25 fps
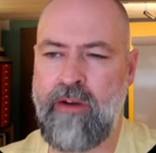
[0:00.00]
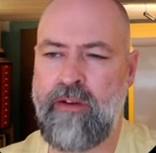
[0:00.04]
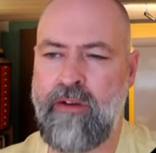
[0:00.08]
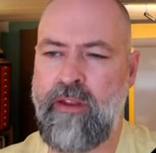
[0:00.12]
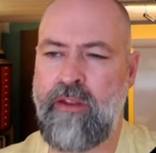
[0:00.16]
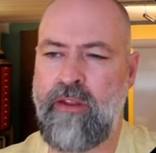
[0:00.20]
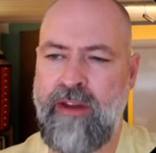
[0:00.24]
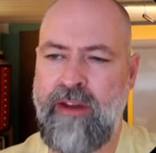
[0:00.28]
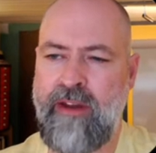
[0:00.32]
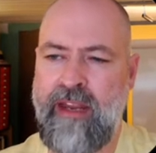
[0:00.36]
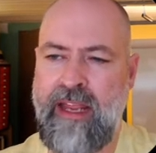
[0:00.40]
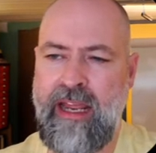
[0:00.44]

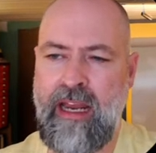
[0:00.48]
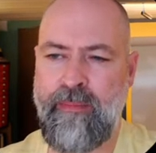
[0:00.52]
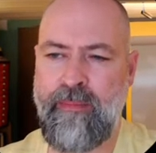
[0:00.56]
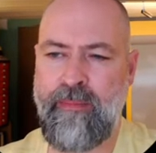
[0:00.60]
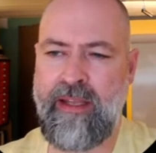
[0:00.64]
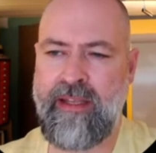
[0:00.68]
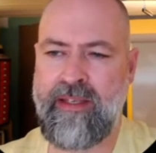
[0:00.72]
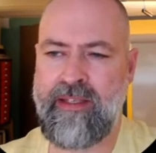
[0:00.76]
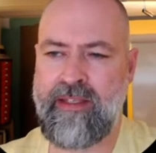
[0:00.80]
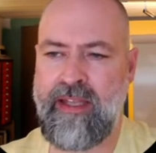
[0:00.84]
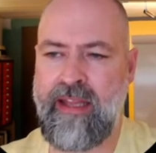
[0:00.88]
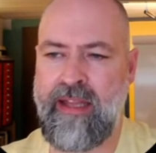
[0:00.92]
Here are the three
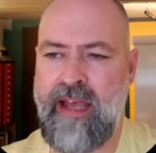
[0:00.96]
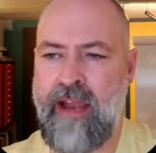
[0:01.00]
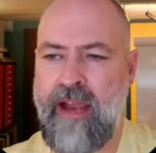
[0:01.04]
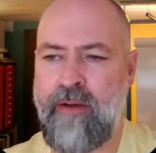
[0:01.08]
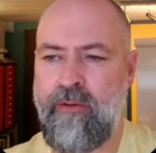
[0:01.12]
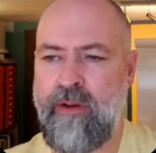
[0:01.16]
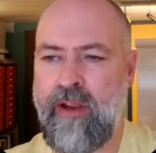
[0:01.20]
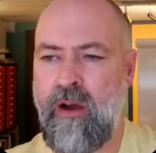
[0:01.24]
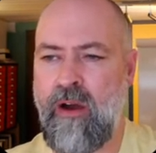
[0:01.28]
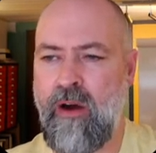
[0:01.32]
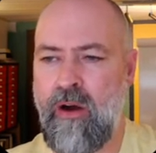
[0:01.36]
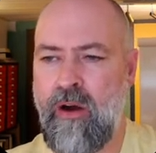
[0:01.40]
elements
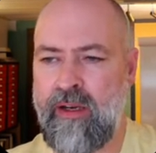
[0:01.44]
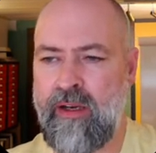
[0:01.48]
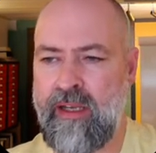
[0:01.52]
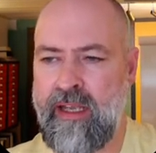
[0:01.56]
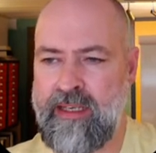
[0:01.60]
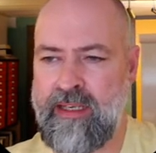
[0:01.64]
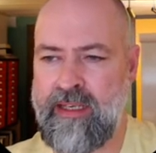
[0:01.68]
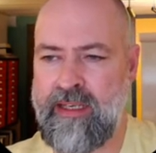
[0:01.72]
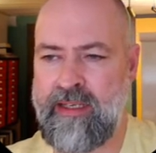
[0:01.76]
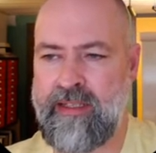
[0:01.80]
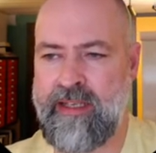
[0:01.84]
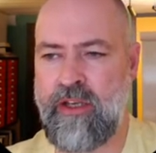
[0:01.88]
that I
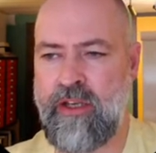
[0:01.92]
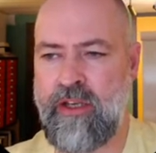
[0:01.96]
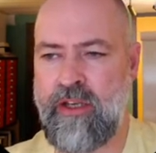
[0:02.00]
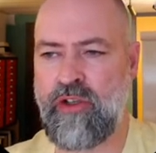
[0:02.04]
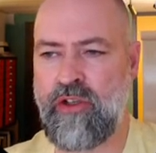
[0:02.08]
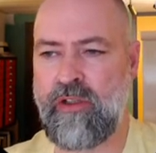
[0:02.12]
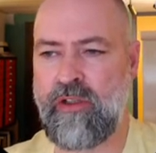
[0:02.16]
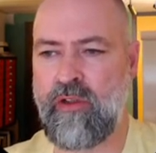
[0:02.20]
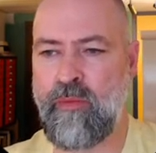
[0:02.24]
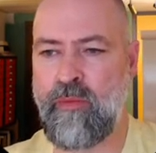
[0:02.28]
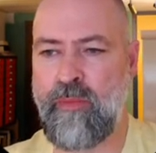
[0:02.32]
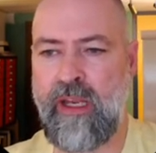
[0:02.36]
regard as
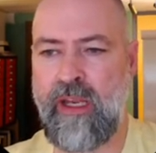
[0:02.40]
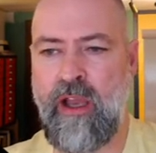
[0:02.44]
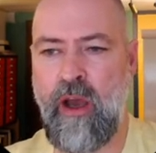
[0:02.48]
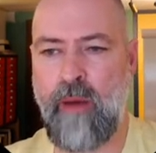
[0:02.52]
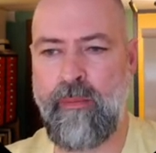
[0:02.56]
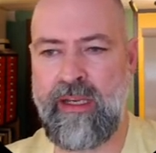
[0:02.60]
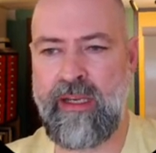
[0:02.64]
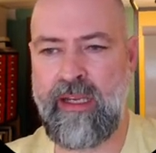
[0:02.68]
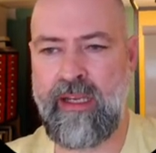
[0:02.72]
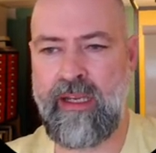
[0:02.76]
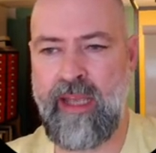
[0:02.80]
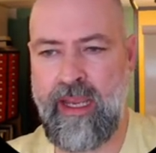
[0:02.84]
essential to
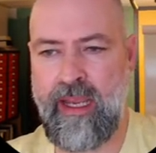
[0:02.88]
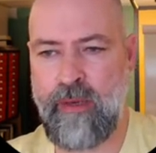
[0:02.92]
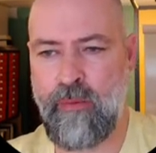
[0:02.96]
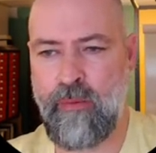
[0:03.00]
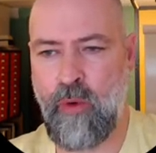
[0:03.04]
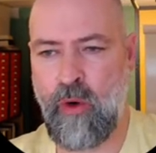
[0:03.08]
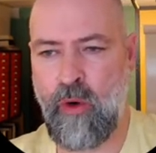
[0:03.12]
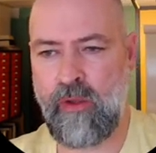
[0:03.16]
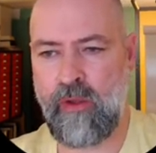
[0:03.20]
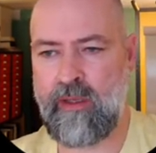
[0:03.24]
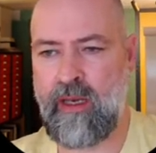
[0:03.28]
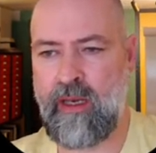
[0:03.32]
becoming
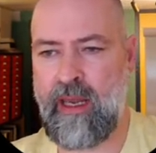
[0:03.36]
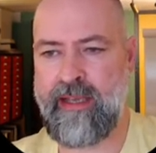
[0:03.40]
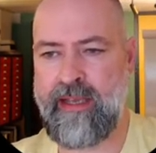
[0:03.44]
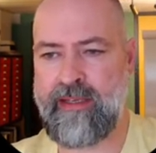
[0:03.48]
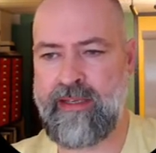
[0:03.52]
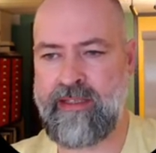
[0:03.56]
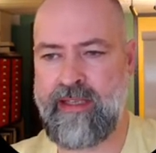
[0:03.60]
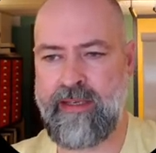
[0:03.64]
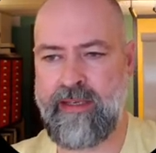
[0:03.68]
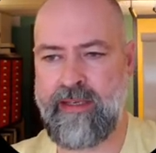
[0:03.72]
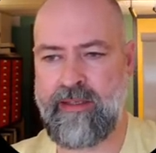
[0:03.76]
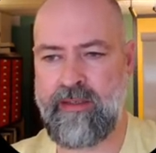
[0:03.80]
a
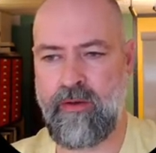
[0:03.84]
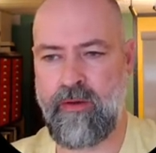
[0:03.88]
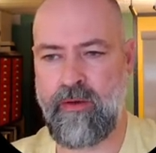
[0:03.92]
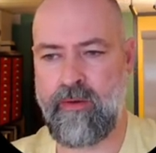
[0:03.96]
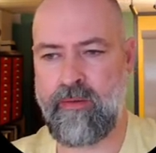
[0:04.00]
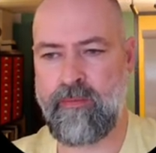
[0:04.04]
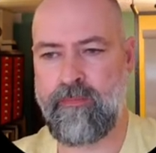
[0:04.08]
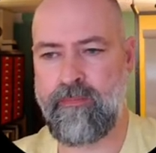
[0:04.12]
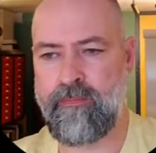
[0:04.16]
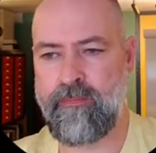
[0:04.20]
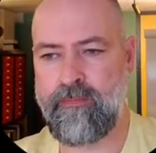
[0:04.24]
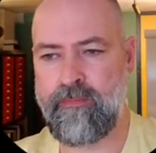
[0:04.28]
world-class
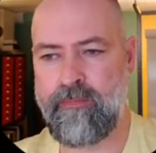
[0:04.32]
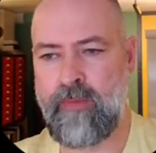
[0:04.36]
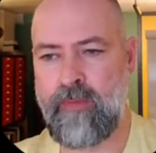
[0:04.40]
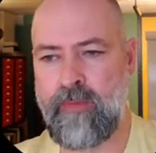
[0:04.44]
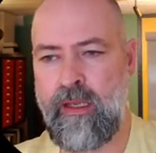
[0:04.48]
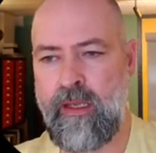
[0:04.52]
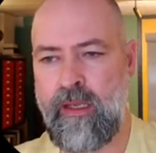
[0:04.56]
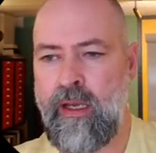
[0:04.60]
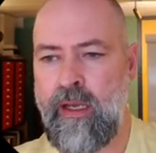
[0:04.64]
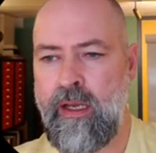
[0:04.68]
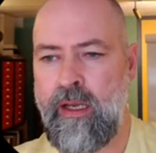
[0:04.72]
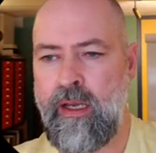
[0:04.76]
tester.
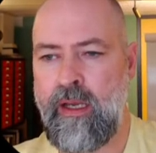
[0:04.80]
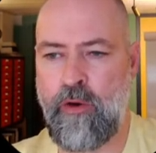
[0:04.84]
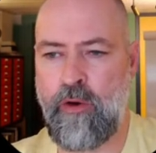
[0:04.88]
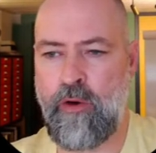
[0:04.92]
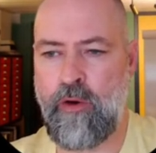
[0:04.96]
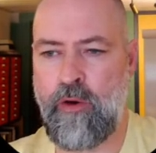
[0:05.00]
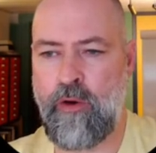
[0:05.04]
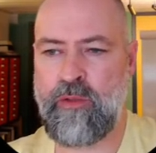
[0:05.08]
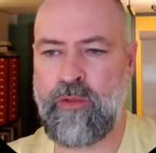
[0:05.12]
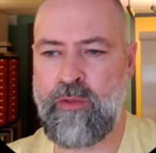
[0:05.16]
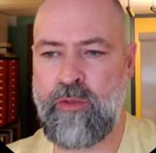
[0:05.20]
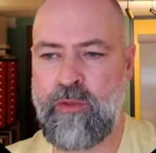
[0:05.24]

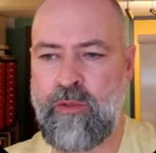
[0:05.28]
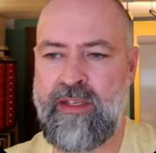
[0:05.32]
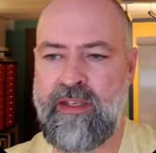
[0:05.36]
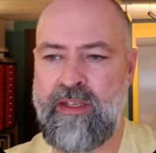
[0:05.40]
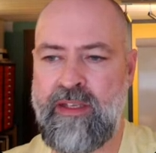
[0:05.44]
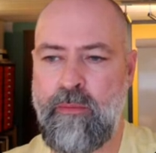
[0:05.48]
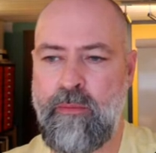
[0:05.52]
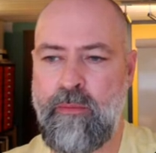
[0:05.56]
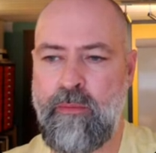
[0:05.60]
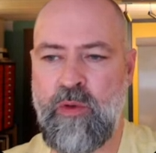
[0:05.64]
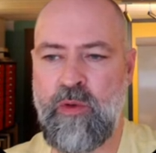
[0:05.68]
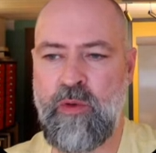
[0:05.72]
The first
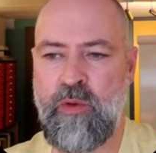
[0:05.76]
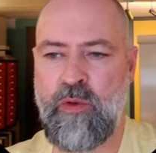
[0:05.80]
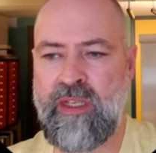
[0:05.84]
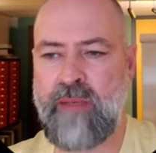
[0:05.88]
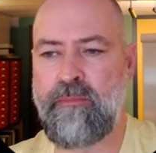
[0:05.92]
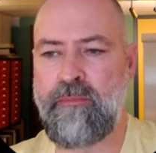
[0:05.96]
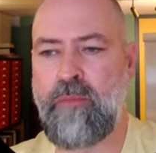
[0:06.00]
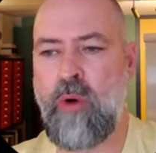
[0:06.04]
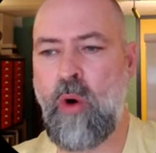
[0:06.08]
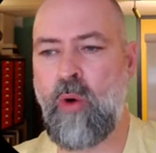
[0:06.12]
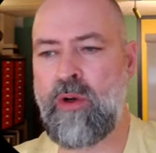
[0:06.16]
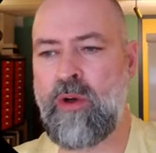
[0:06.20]
one is the
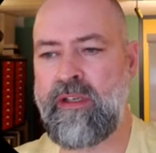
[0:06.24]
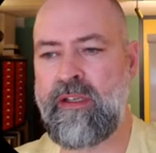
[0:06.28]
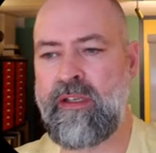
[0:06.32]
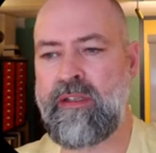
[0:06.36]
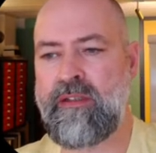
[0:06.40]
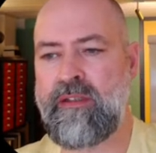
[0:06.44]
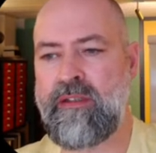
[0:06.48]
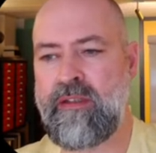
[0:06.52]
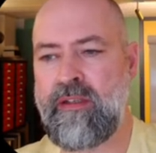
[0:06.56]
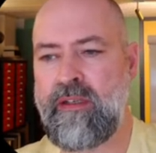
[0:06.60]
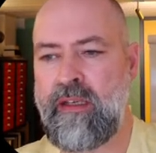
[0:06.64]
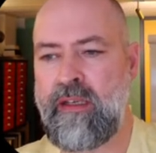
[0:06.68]
most
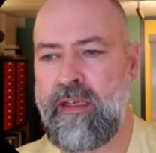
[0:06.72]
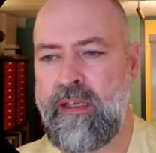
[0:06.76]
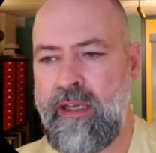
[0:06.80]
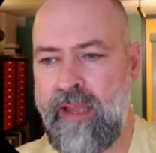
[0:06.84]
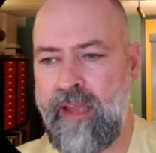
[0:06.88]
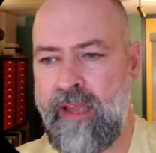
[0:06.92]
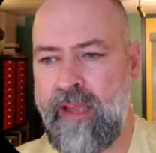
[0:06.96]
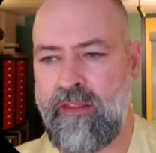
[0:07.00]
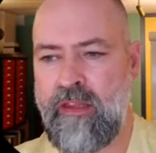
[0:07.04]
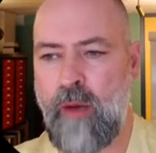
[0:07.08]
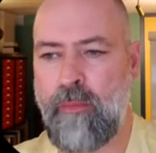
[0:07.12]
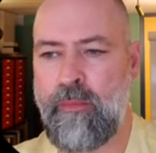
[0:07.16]
important,
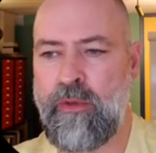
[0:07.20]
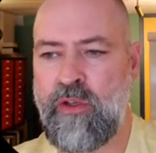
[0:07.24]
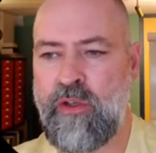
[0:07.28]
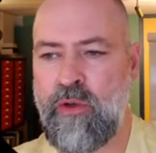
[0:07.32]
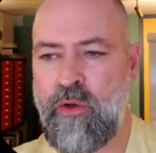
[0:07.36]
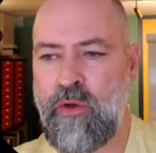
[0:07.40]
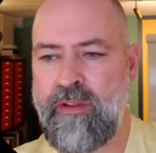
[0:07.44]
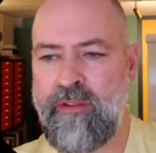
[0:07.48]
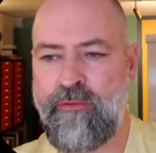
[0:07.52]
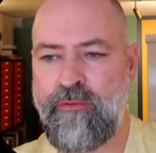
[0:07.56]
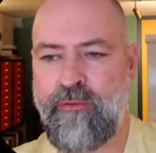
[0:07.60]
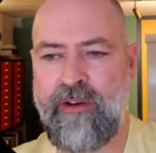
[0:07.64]
and
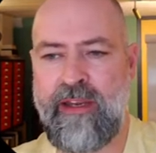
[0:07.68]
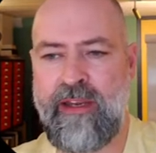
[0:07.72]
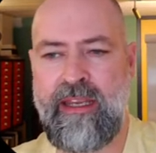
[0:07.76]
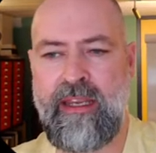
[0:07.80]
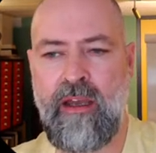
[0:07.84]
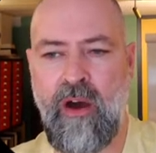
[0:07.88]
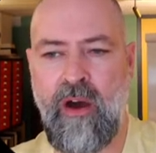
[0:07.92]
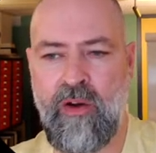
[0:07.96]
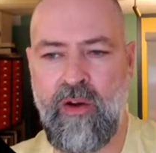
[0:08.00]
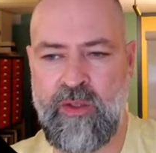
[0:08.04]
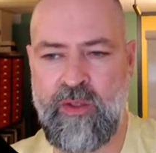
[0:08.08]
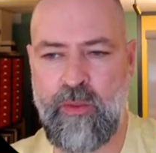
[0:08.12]
number two and
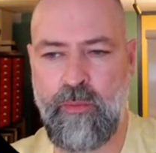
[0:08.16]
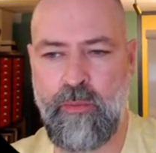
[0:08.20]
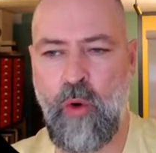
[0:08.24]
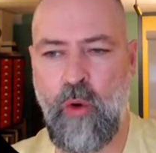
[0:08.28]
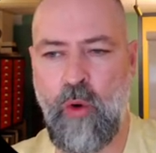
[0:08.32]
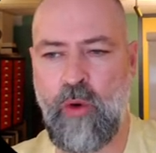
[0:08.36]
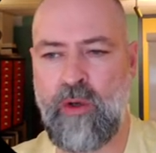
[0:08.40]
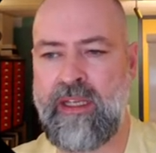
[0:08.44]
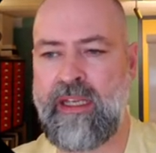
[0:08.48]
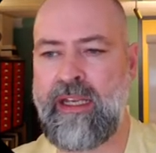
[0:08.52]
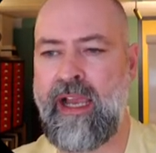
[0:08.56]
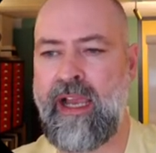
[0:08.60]
three are
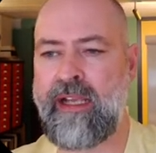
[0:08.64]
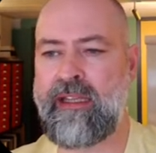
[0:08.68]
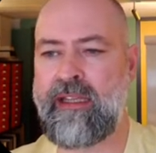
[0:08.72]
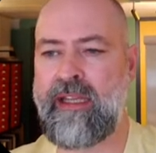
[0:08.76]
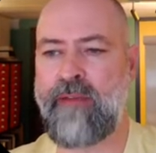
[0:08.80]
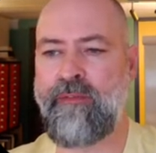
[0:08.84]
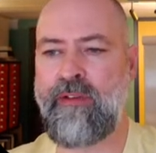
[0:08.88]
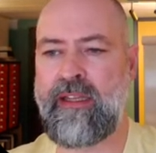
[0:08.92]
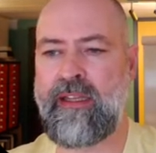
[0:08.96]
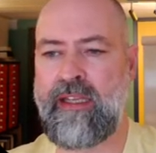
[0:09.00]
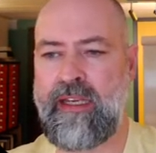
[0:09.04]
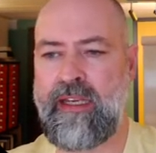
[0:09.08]
supporting
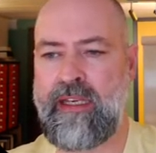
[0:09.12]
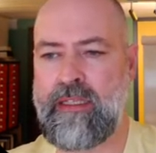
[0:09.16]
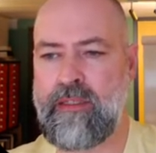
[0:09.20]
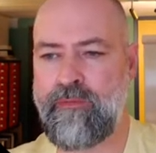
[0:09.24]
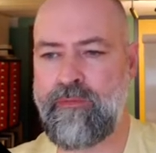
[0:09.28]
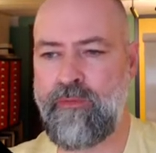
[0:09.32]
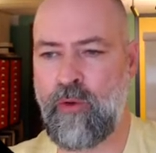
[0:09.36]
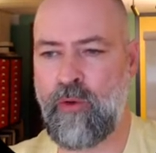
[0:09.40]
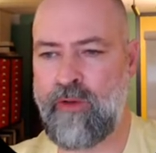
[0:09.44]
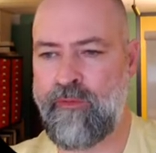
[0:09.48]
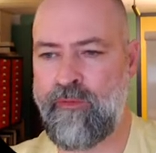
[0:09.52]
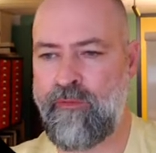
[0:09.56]

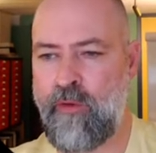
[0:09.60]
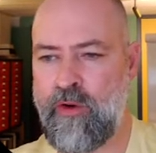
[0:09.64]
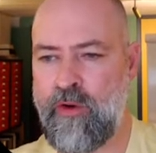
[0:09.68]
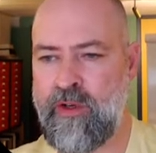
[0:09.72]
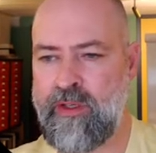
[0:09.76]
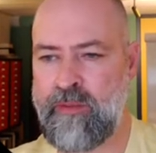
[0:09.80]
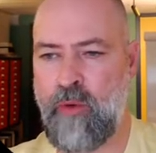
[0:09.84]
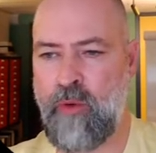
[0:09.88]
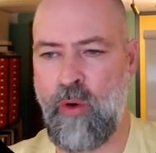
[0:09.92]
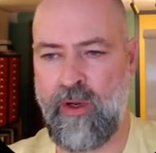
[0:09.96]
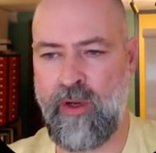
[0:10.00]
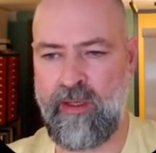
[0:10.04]
activities for the
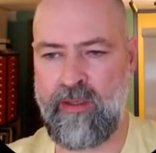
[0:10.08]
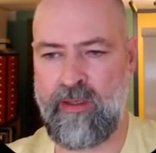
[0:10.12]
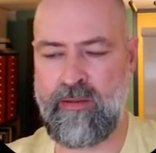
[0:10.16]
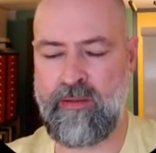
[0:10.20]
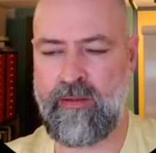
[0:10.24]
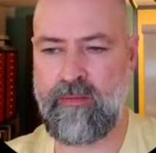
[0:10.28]
first